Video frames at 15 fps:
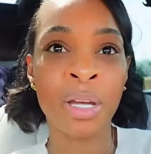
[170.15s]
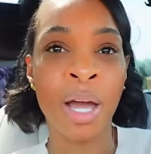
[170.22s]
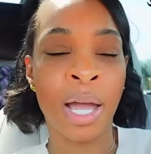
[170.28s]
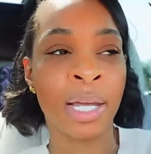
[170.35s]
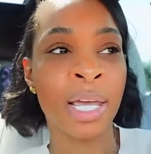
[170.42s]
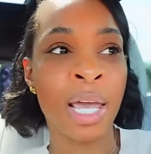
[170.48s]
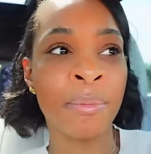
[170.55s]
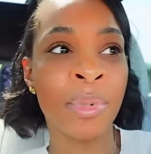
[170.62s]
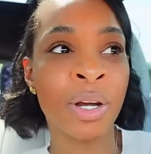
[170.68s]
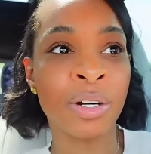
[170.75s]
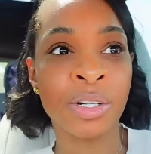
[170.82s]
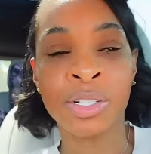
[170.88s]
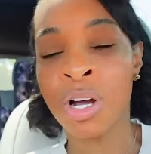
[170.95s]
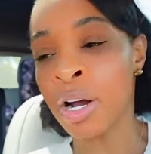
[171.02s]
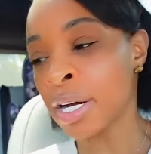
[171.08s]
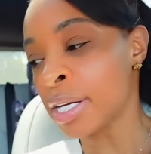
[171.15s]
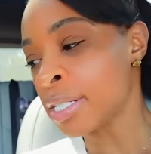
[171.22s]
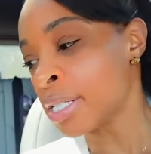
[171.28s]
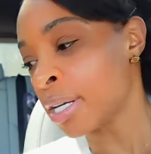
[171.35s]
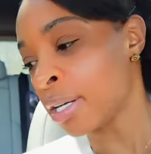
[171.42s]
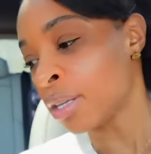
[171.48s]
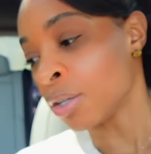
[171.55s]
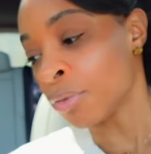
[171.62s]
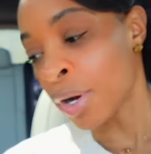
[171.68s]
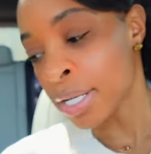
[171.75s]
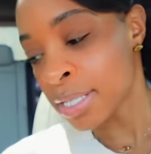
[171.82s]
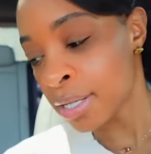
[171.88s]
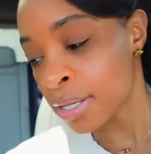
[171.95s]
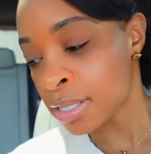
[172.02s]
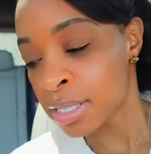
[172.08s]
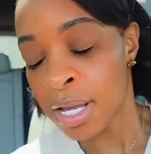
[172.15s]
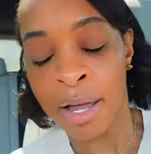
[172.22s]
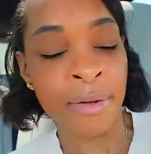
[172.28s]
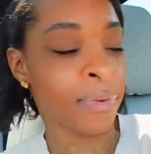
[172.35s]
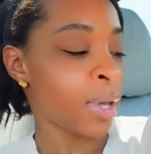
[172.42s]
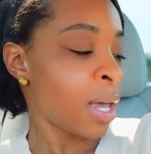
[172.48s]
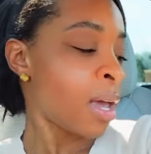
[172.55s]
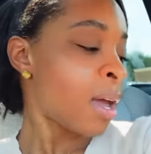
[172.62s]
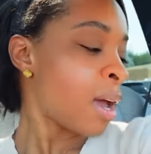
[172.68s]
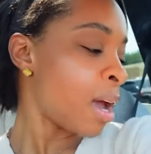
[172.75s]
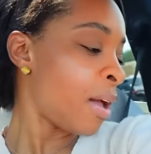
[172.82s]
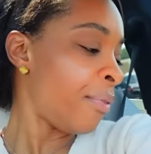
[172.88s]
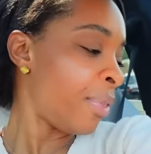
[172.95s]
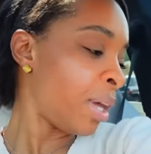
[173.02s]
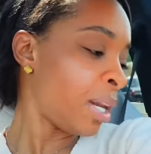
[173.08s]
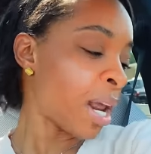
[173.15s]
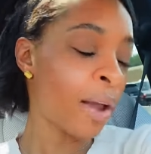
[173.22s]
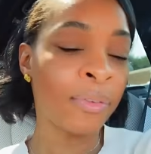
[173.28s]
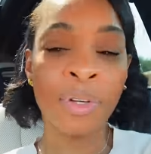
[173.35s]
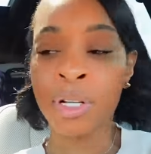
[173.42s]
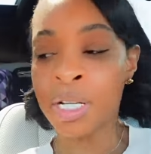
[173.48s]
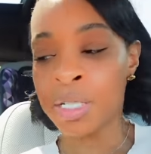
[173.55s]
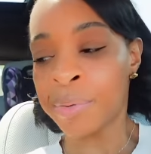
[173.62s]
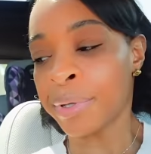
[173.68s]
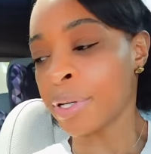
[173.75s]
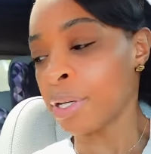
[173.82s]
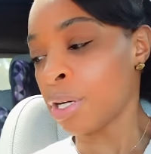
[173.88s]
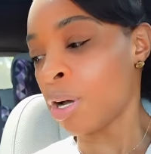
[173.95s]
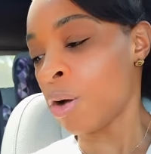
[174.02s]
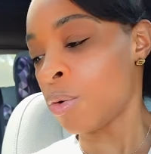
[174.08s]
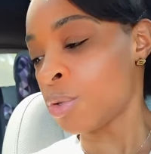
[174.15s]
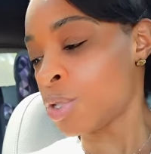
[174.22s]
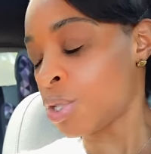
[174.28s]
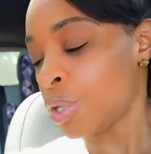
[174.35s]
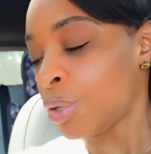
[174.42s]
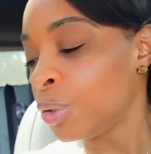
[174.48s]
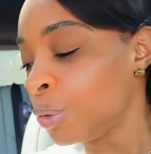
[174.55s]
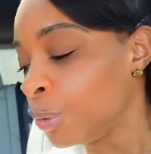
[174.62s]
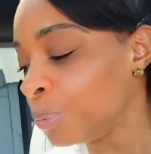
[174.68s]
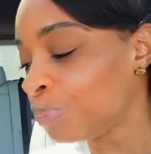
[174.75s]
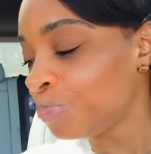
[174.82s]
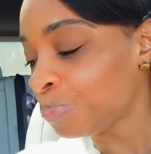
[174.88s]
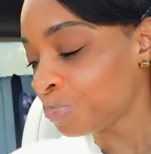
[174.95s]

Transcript: I came here to Target to get the rest of the stuff, and then after this we're gonna go to